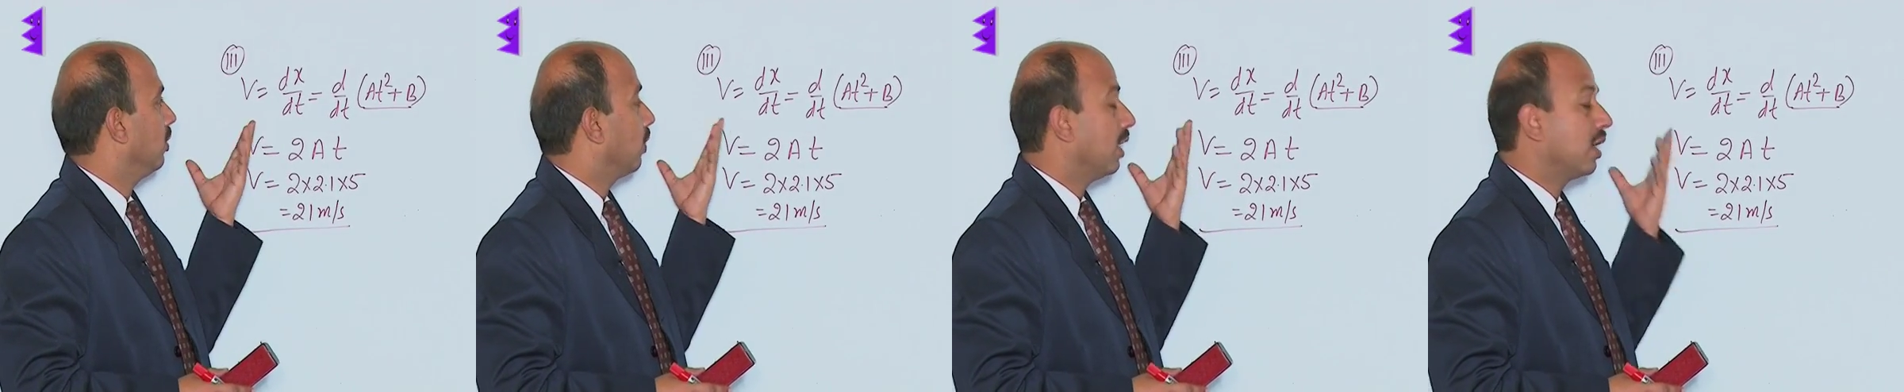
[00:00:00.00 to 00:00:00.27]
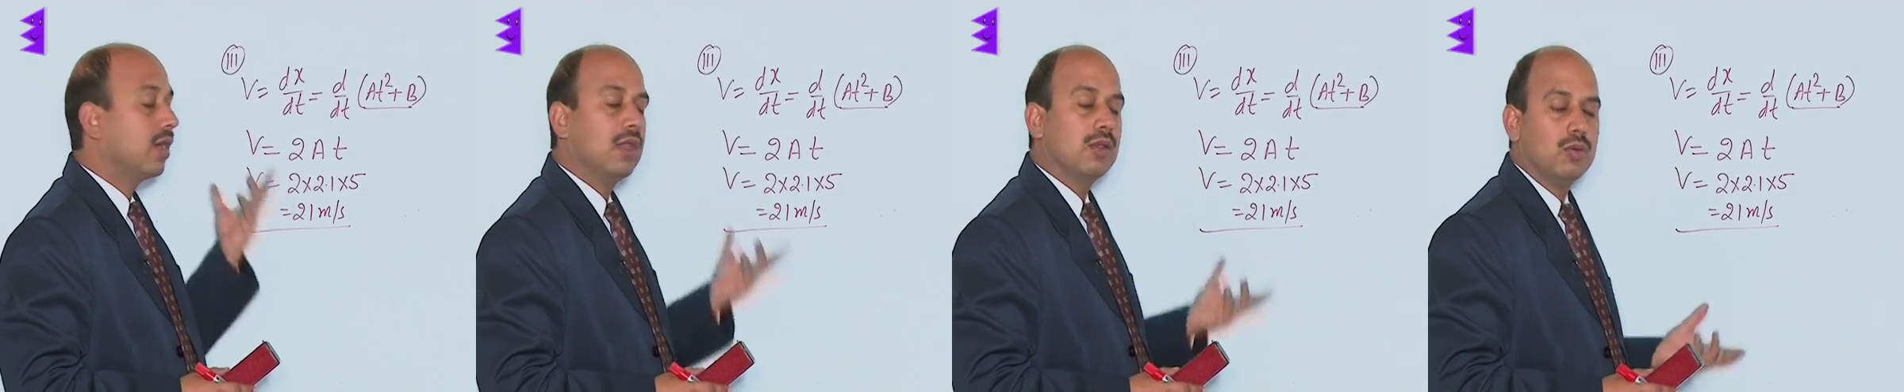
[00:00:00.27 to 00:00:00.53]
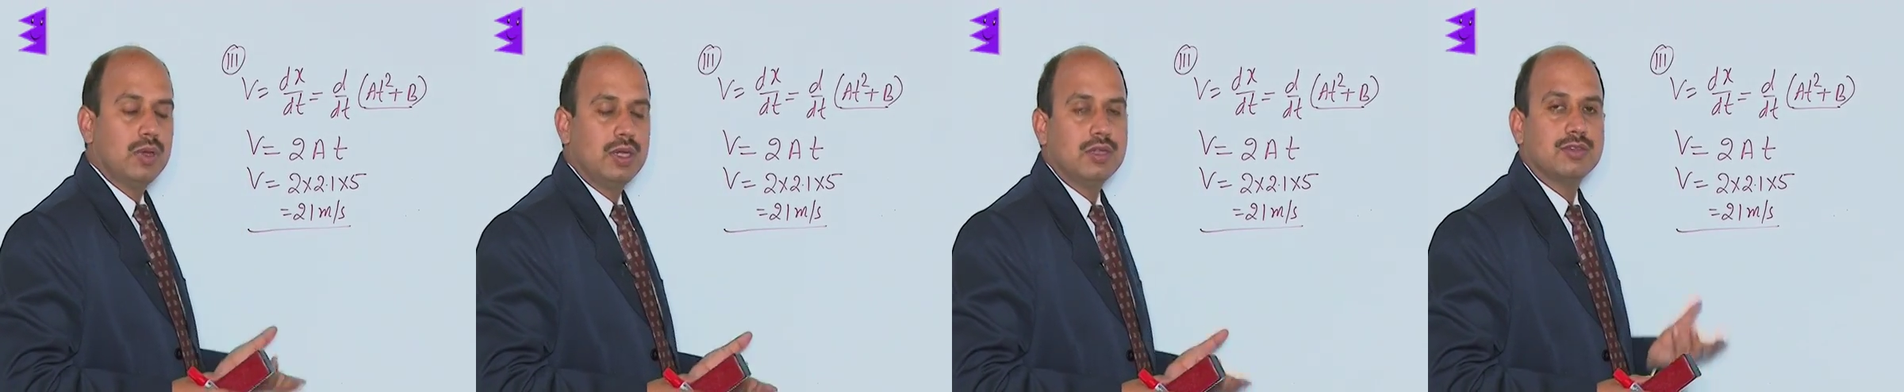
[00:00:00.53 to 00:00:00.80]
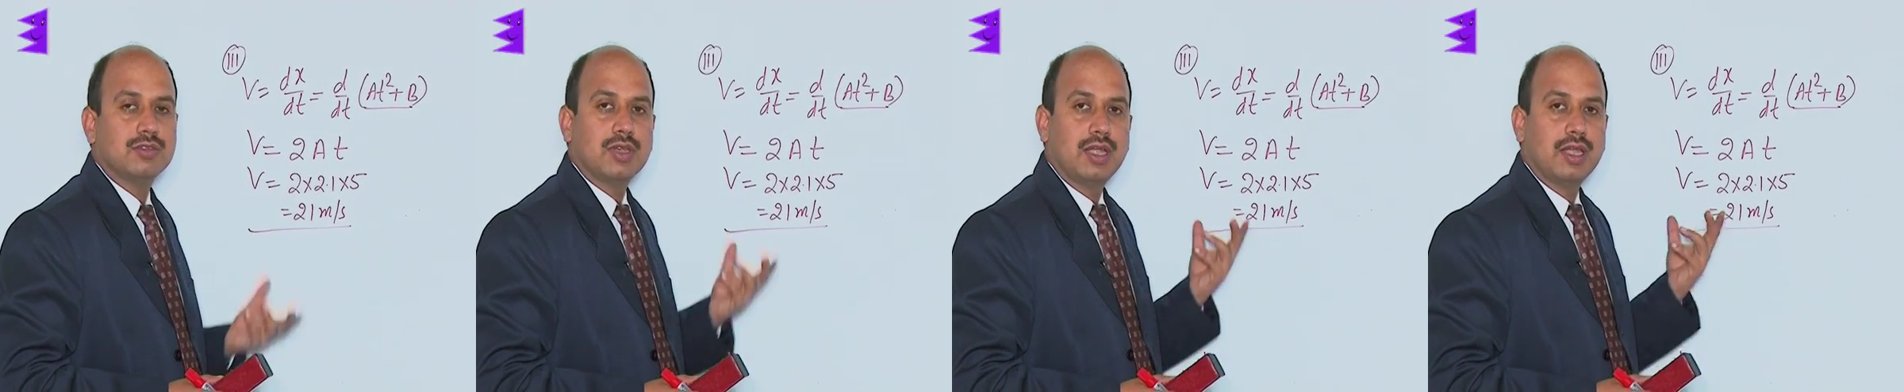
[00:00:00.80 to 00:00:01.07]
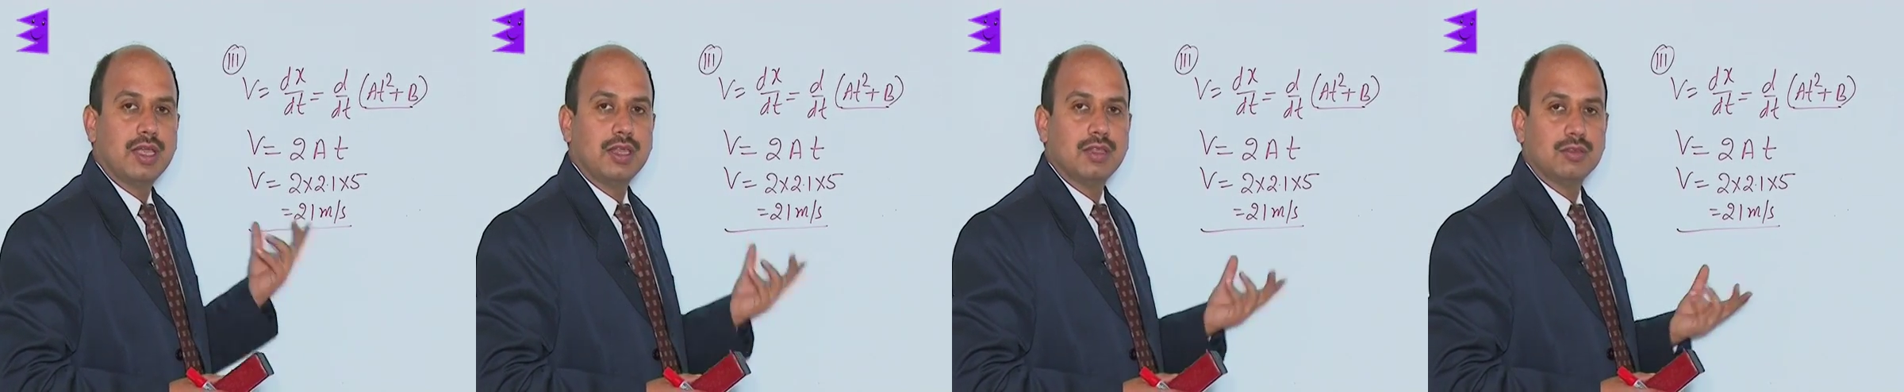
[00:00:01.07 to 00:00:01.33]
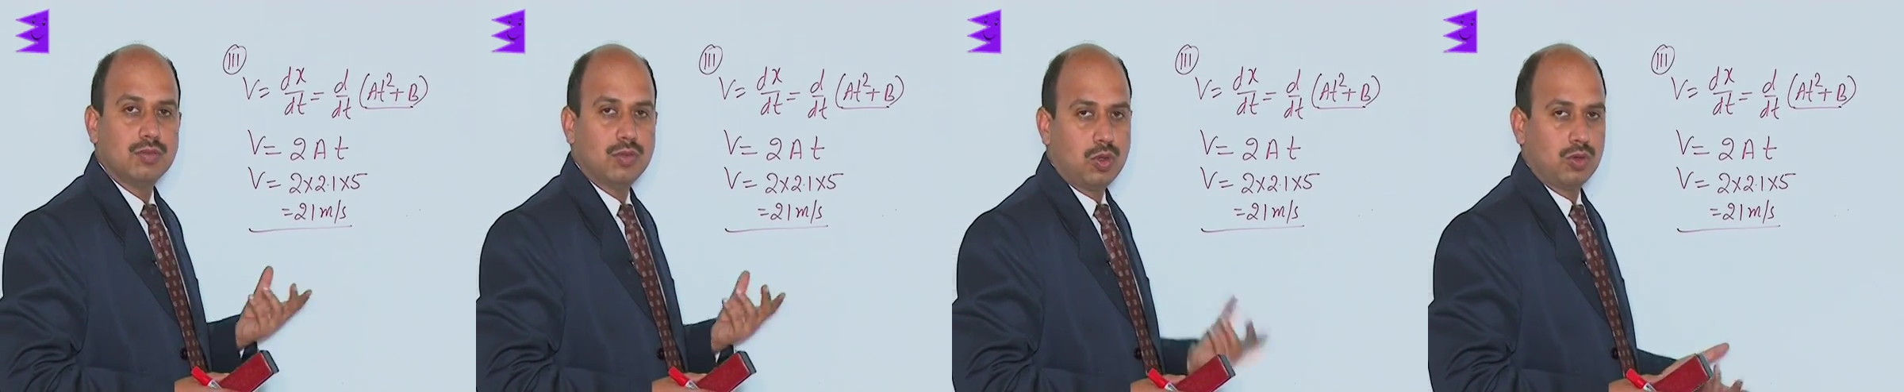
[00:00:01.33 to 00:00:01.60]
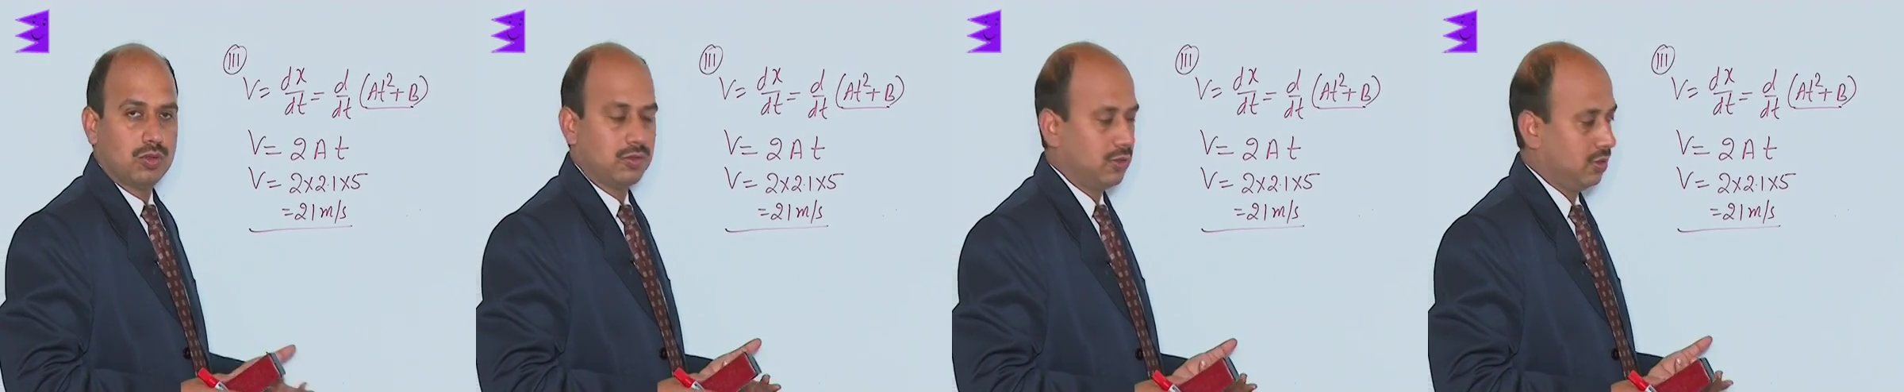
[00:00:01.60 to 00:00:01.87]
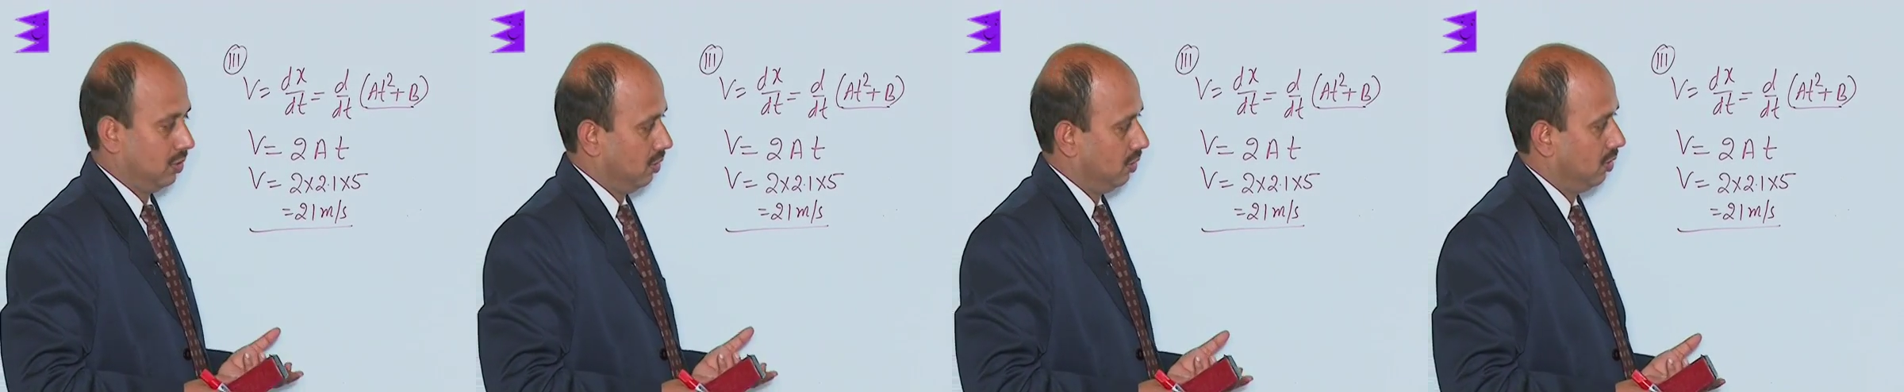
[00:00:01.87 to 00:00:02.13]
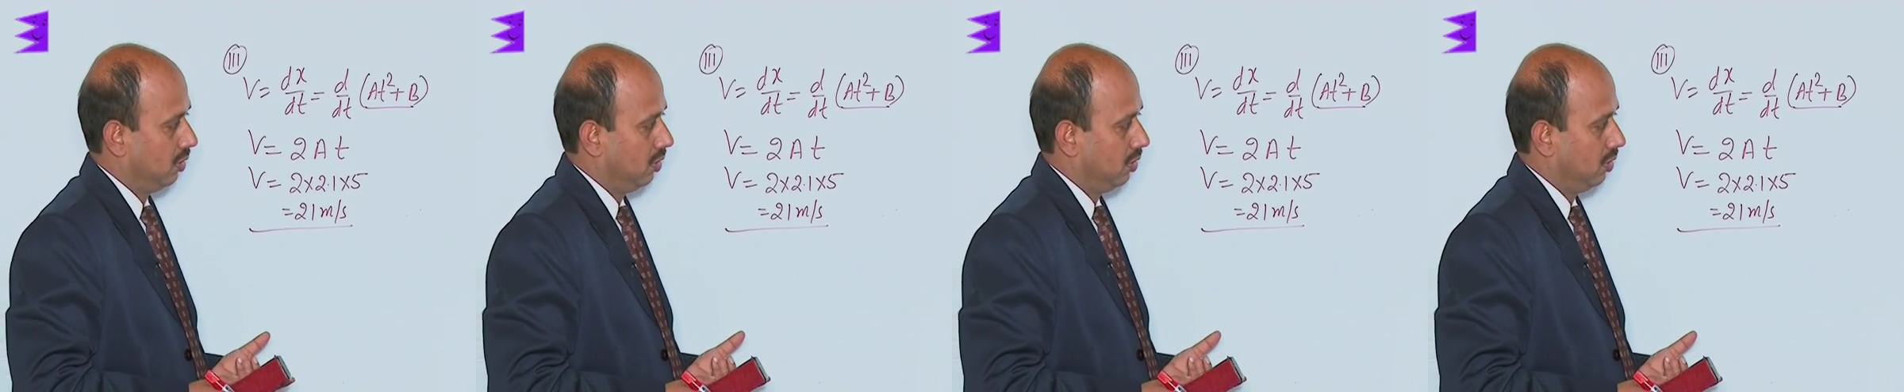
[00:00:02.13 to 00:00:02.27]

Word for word: you can calculate instantaneous velocity.